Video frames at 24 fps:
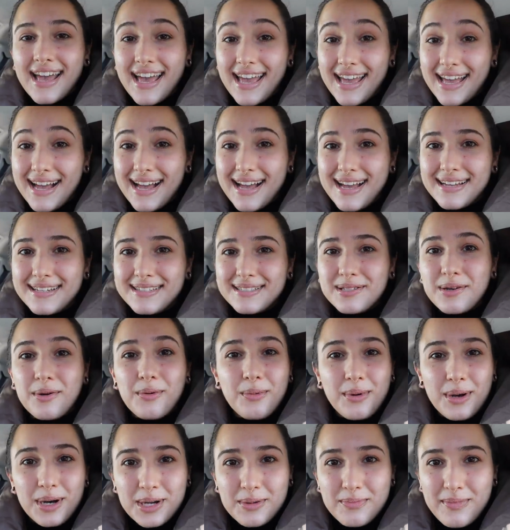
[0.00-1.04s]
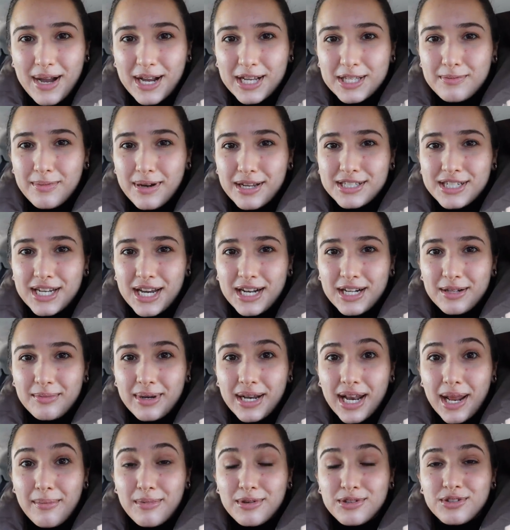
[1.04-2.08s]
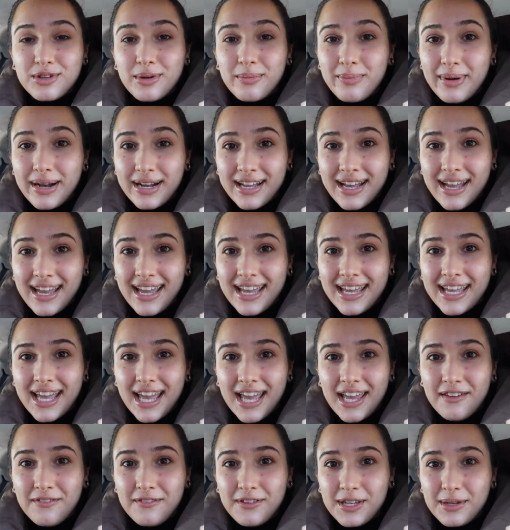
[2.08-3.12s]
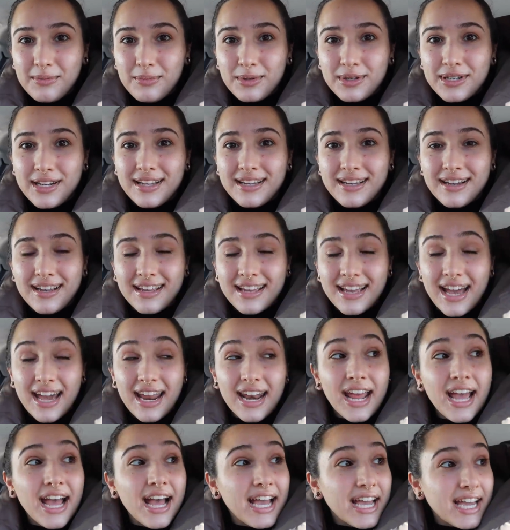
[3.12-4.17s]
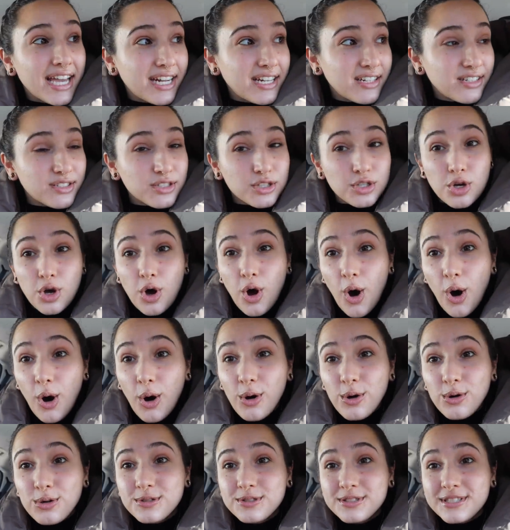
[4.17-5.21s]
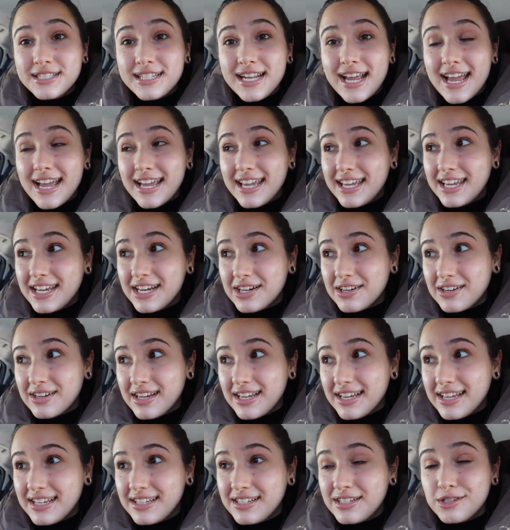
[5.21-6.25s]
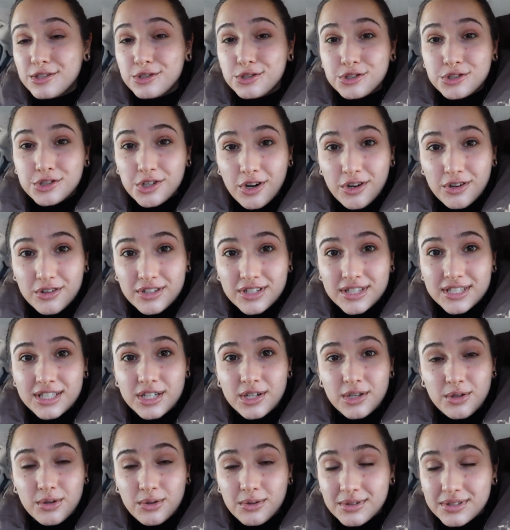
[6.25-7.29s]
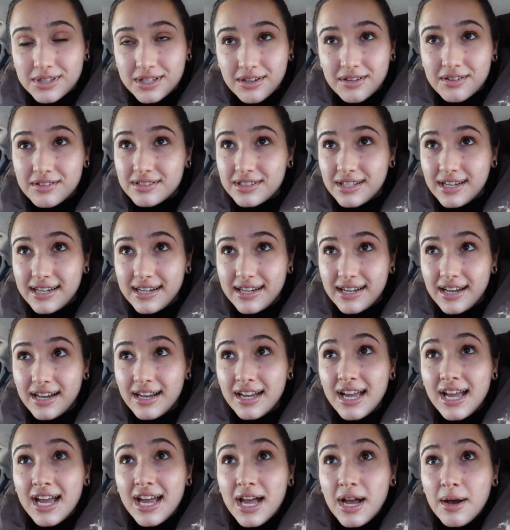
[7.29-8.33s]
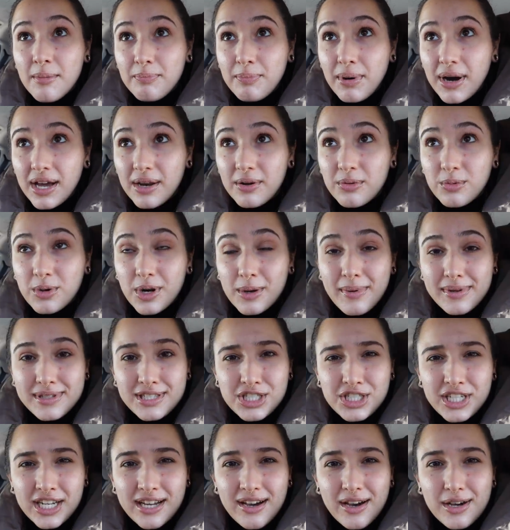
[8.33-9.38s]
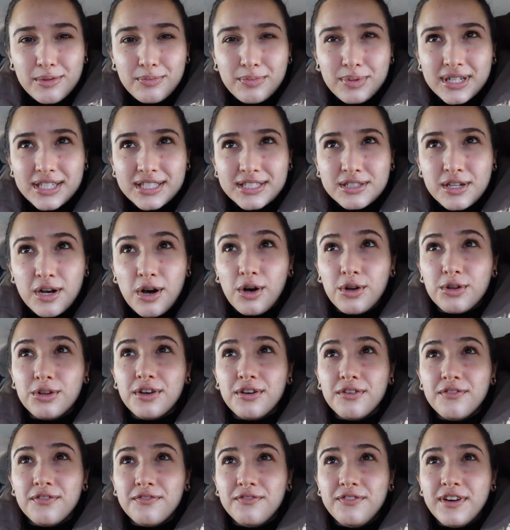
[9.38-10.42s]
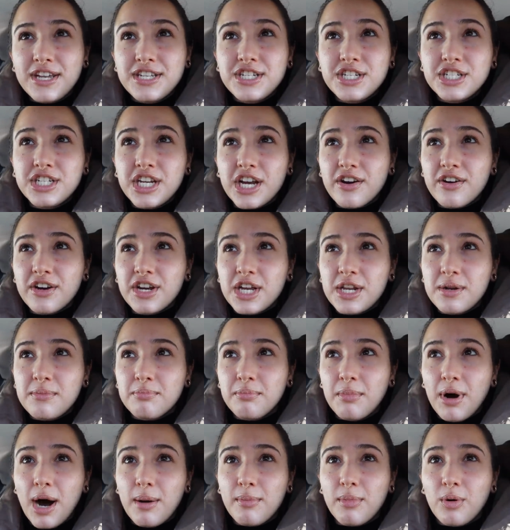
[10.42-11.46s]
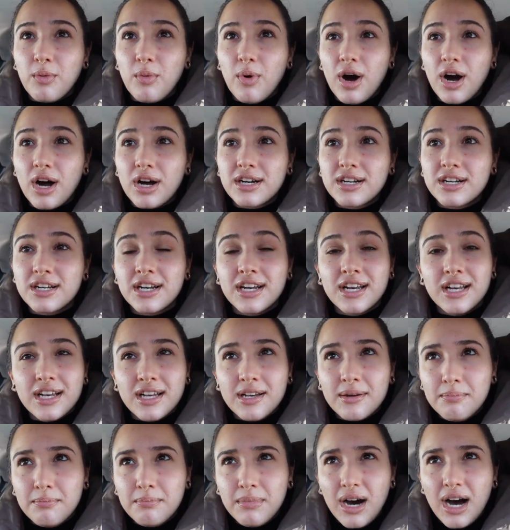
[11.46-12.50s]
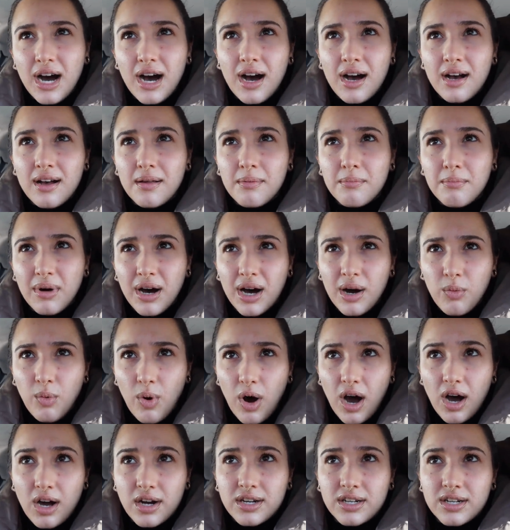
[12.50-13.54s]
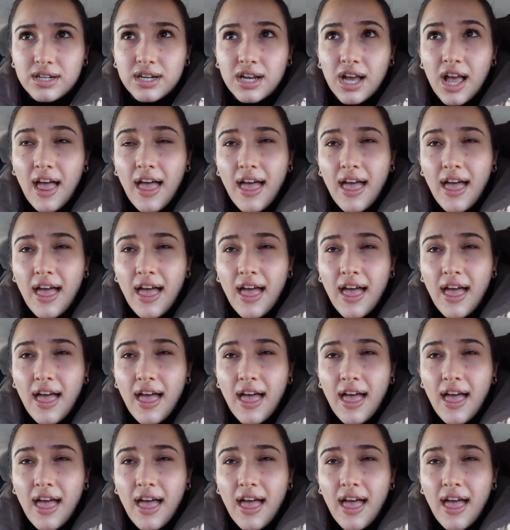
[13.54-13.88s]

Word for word: Hey guys, welcome back to my channel. My name is Rebecca, aka Vegan Bodega Cat. It is cold today here in Charlotte, North Carolina, but we're about to check out a place called Vegetarian Mama Wok. Mama Wok.